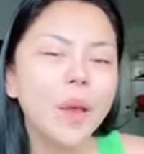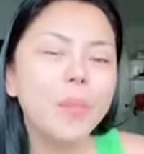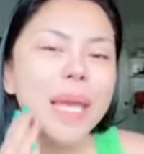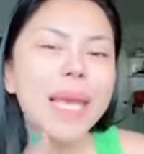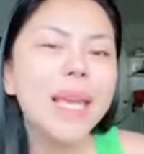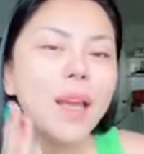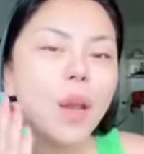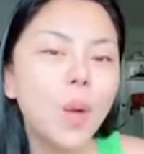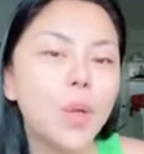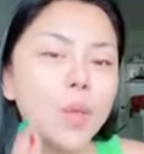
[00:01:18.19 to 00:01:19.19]
Being
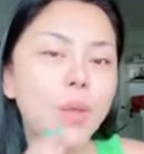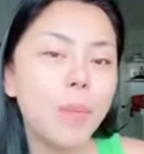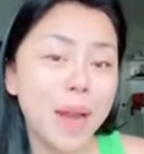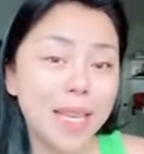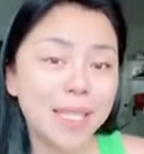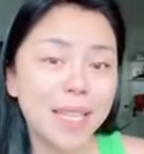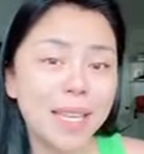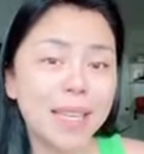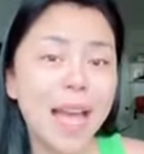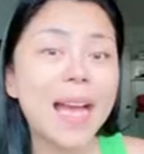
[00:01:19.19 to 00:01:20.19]
close to the
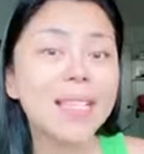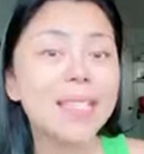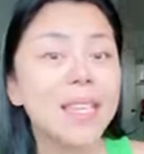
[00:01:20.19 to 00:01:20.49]
president has